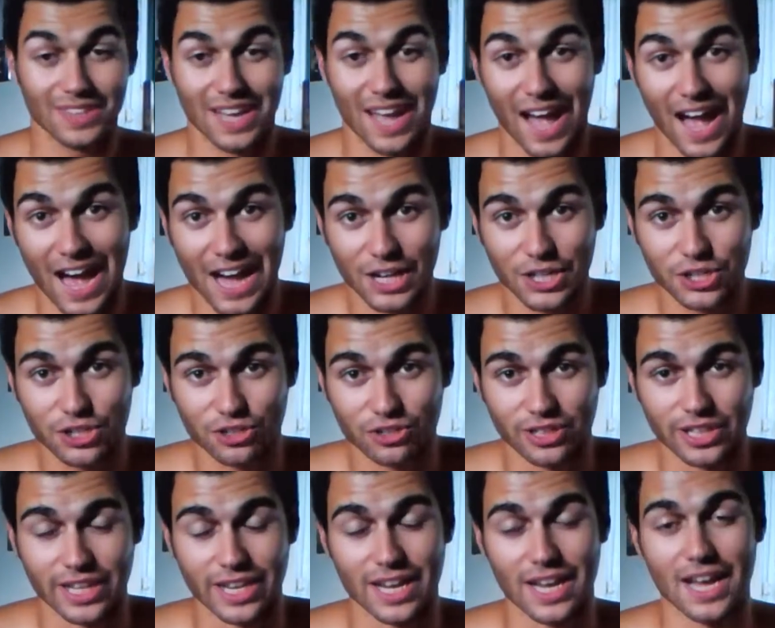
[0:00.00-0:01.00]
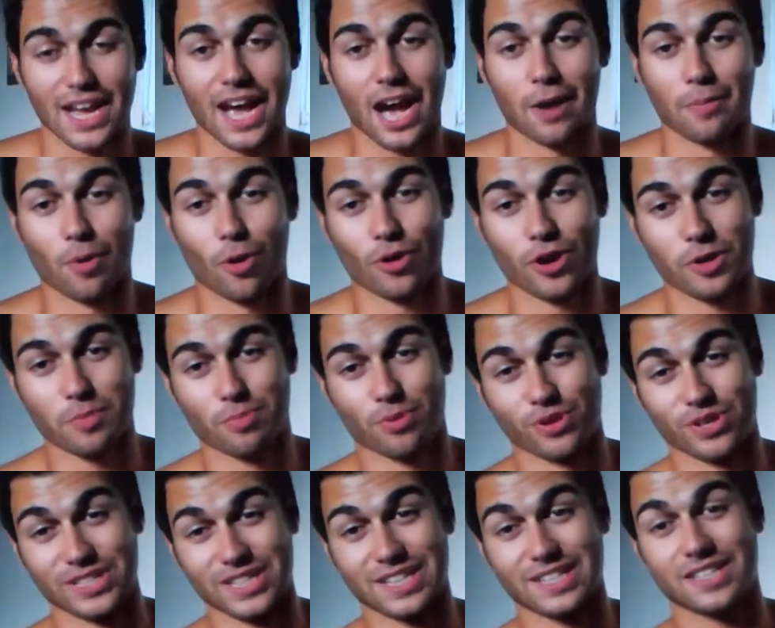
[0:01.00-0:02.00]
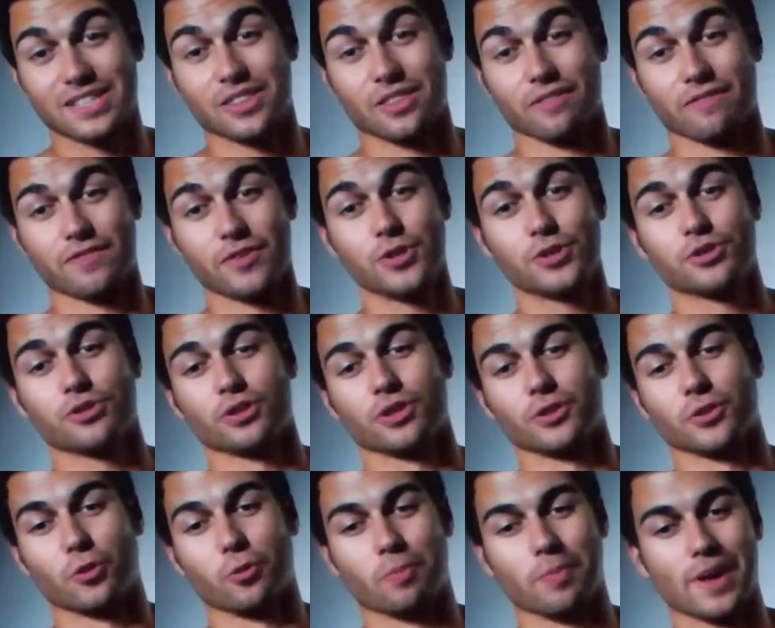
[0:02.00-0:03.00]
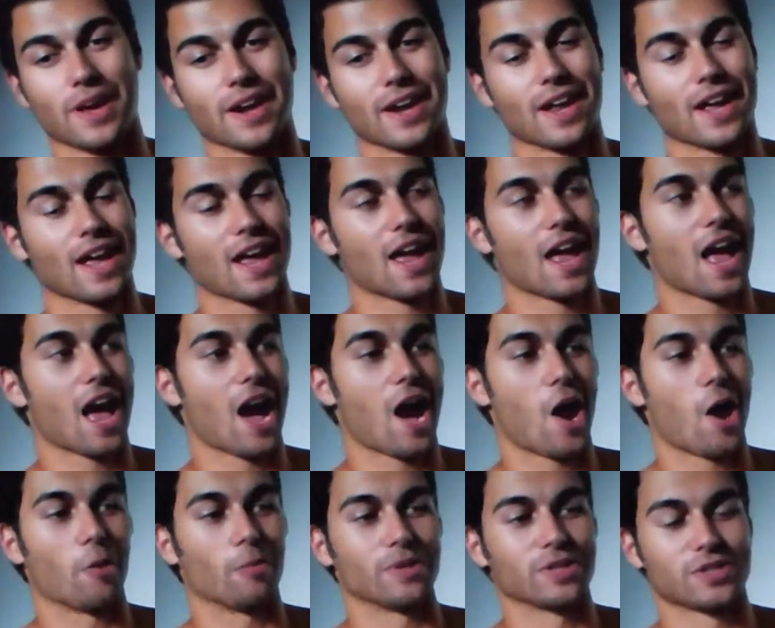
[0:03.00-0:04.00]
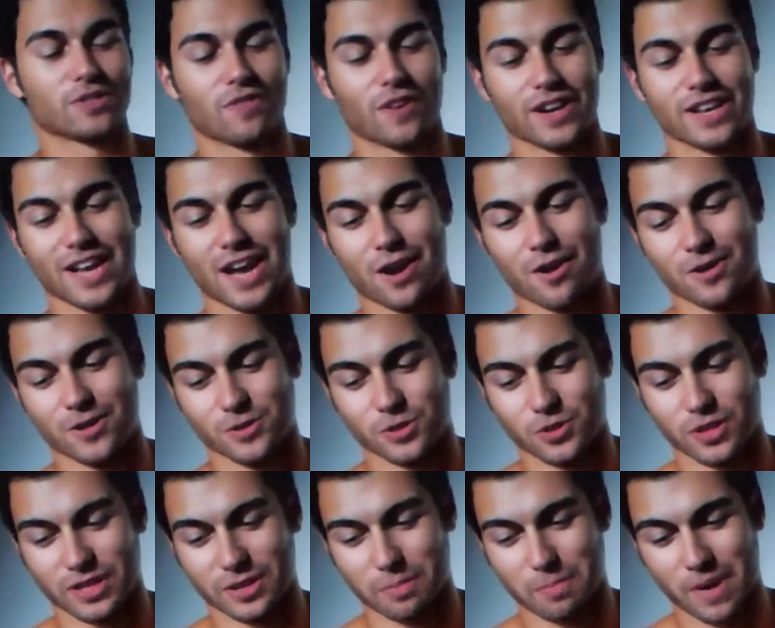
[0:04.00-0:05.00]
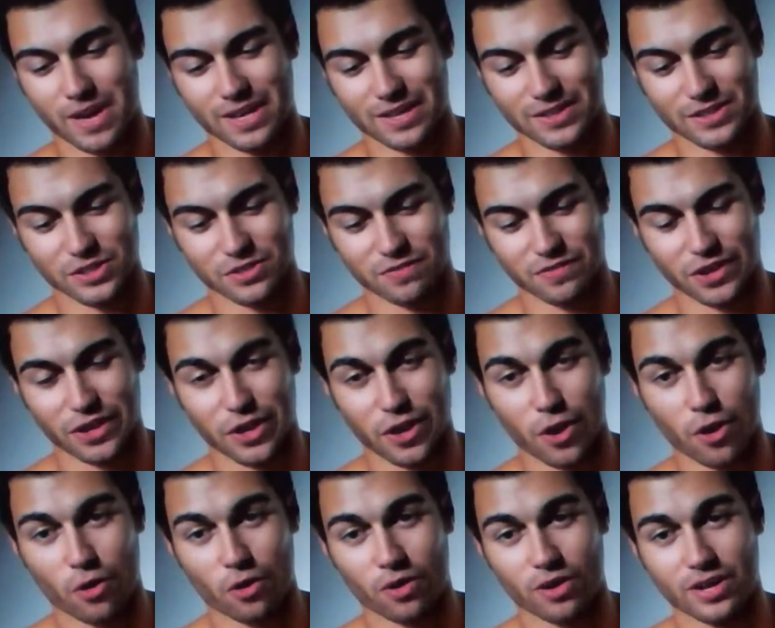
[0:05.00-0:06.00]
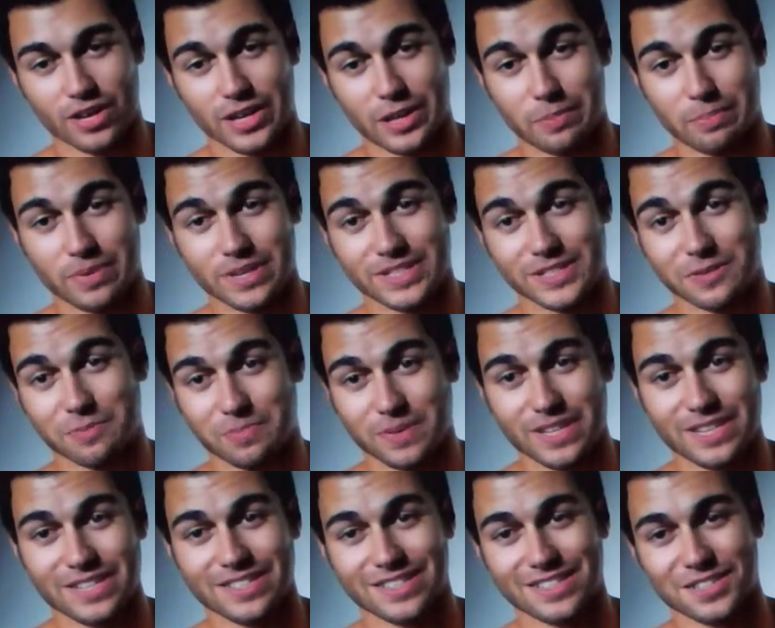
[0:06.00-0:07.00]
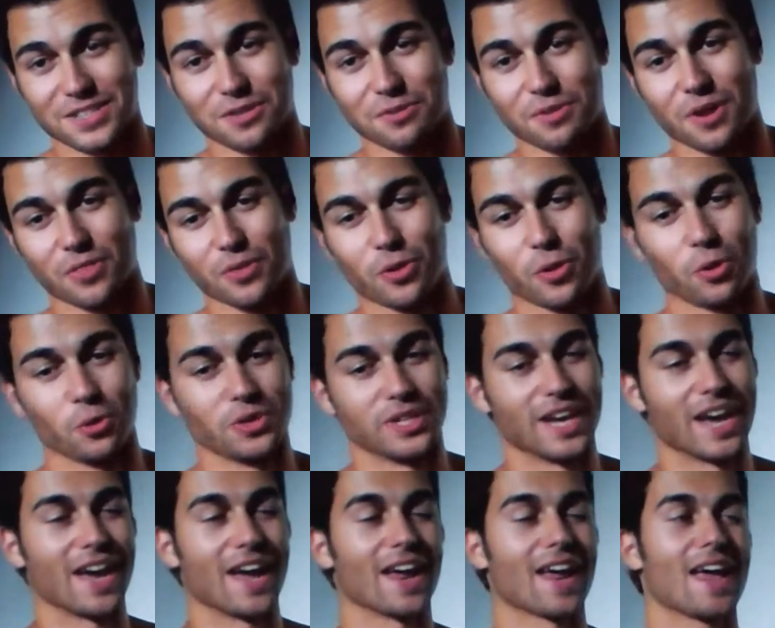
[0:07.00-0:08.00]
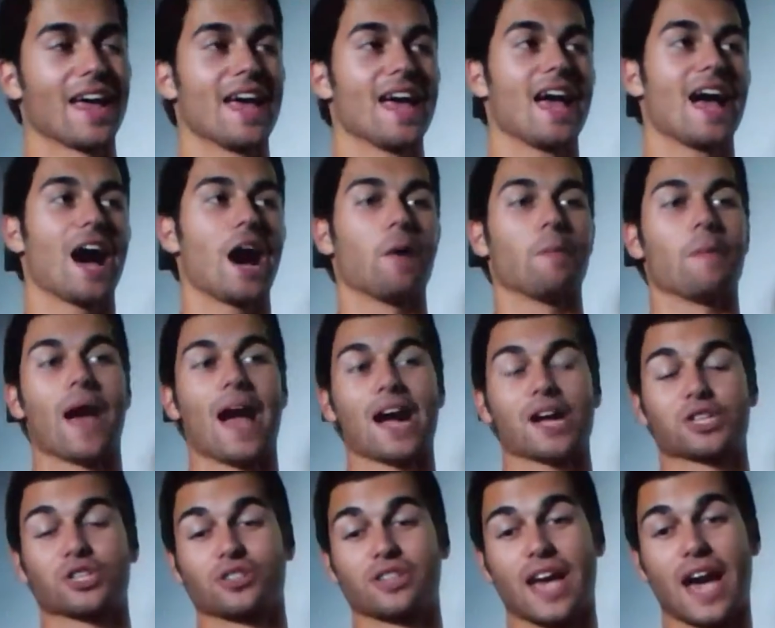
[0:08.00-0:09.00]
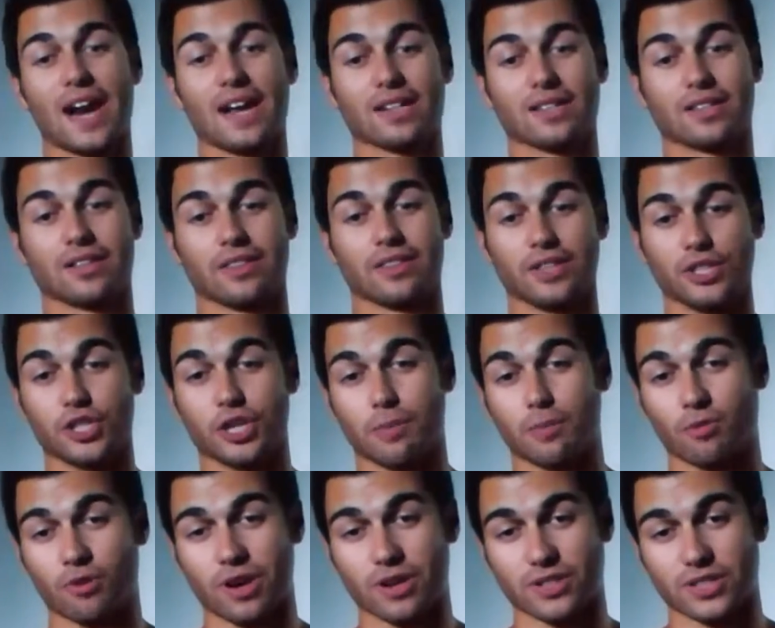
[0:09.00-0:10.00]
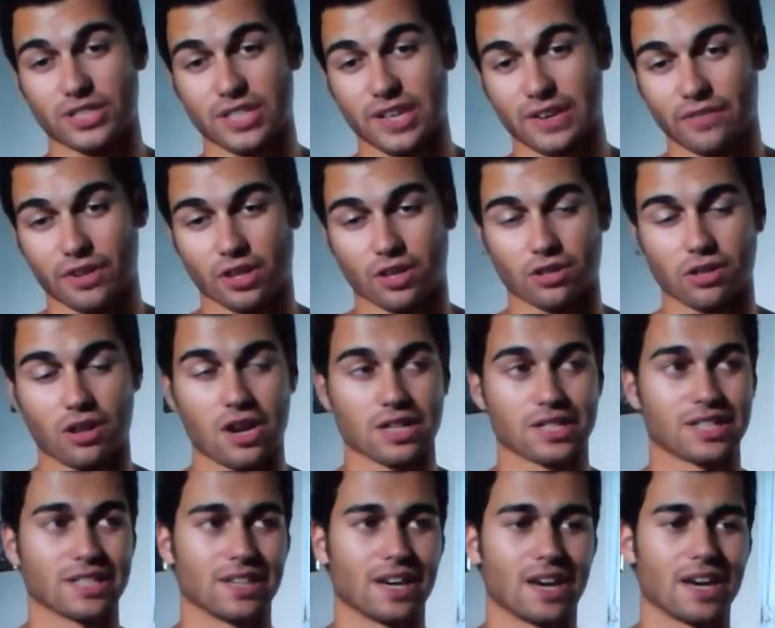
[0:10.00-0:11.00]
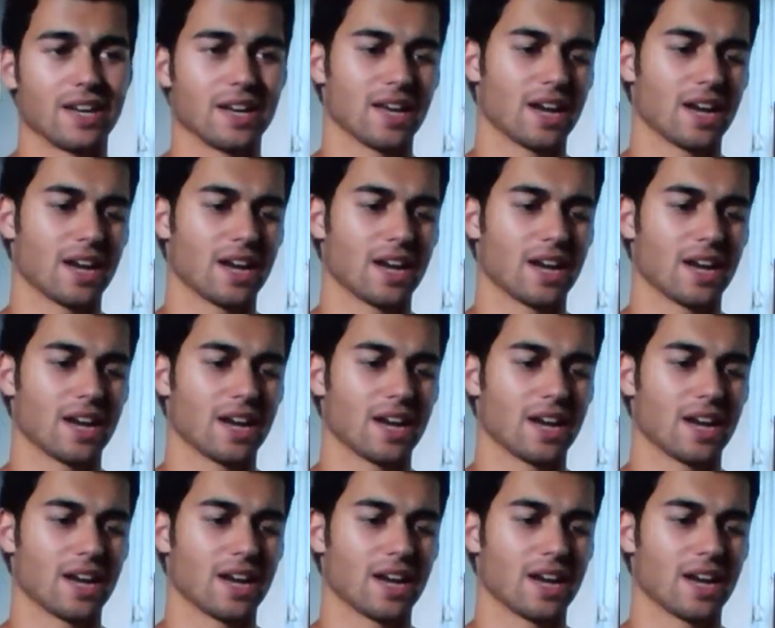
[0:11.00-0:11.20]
Actually, I'm already predicting the future a little bit. It's funny how I was like making this video in bits and pieces throughout the whole day. I'm actually heading to the gym around 7 o'clock tonight.